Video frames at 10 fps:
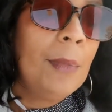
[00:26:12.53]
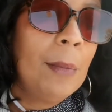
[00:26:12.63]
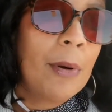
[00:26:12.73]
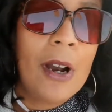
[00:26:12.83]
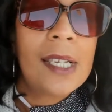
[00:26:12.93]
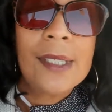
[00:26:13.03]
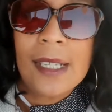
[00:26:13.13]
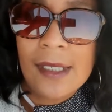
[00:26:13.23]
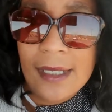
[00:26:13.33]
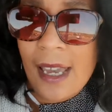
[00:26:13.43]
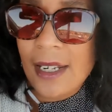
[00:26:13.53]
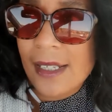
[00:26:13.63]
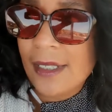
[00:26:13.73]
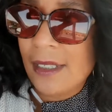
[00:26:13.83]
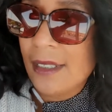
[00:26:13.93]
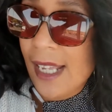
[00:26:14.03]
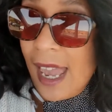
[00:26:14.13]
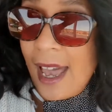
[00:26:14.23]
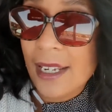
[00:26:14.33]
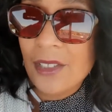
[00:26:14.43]
process that as an
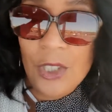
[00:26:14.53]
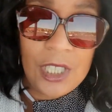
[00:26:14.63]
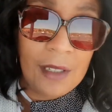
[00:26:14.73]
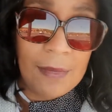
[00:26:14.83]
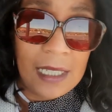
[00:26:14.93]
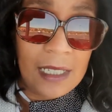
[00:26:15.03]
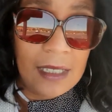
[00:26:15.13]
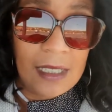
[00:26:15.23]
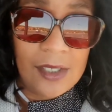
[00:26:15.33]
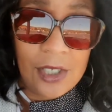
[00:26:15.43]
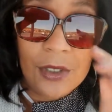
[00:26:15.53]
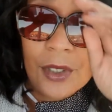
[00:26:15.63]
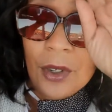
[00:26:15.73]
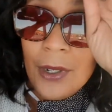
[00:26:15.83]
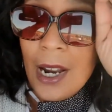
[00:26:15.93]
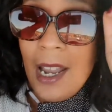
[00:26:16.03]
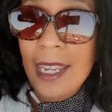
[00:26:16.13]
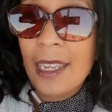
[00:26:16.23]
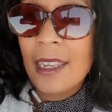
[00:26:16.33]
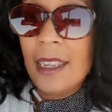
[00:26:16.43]
attack. She immediately starts
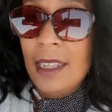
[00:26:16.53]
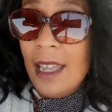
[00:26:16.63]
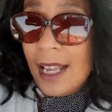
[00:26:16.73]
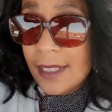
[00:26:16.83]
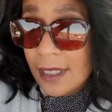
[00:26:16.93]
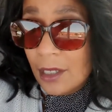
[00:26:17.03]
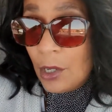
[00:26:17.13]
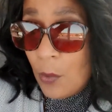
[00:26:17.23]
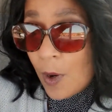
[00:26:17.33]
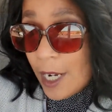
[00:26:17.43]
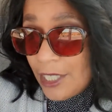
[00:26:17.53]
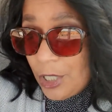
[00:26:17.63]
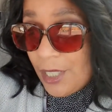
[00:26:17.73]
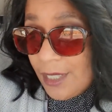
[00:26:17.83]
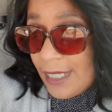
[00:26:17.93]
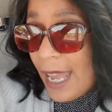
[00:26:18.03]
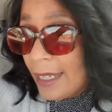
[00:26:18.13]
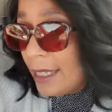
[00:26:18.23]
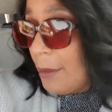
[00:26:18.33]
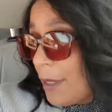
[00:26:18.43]
crying and asking her why she's
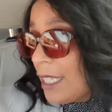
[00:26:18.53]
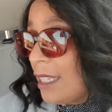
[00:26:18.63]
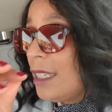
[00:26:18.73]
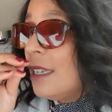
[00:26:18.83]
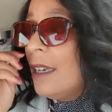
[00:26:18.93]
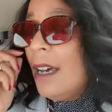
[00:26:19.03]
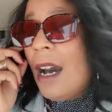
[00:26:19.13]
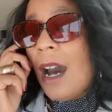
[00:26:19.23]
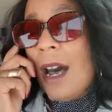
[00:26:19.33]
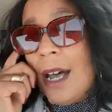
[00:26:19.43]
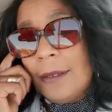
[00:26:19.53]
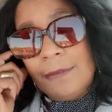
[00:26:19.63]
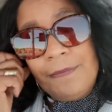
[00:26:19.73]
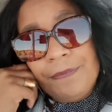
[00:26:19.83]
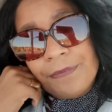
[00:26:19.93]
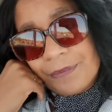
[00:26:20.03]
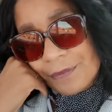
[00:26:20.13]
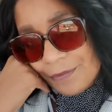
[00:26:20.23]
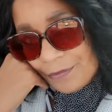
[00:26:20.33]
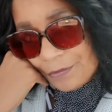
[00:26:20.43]
attacking me. Um,
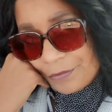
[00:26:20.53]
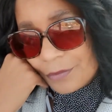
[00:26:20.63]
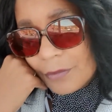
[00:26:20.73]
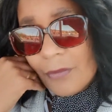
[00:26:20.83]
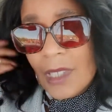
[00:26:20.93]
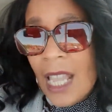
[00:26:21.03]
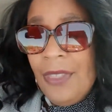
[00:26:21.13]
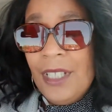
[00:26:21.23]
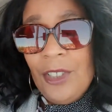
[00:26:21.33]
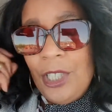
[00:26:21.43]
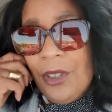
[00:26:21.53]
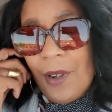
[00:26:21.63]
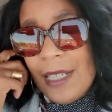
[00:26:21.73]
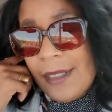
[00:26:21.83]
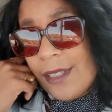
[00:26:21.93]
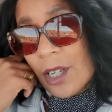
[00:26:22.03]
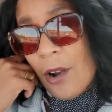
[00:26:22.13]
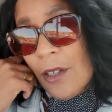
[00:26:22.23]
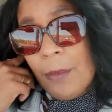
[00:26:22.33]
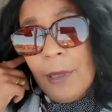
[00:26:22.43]
and then she threatens to
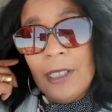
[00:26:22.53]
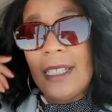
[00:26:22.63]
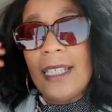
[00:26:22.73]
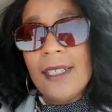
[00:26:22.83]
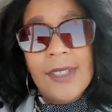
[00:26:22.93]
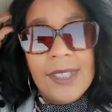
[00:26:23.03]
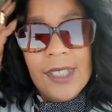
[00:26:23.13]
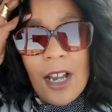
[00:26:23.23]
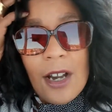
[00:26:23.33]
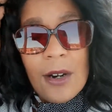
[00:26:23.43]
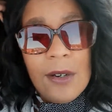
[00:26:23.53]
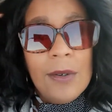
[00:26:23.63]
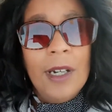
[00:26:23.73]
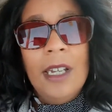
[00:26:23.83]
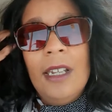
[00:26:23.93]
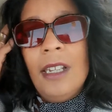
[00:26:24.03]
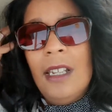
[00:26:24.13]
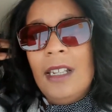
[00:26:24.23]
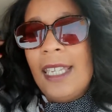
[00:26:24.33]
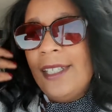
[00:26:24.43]
call the police. So
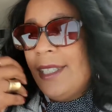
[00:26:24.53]
it's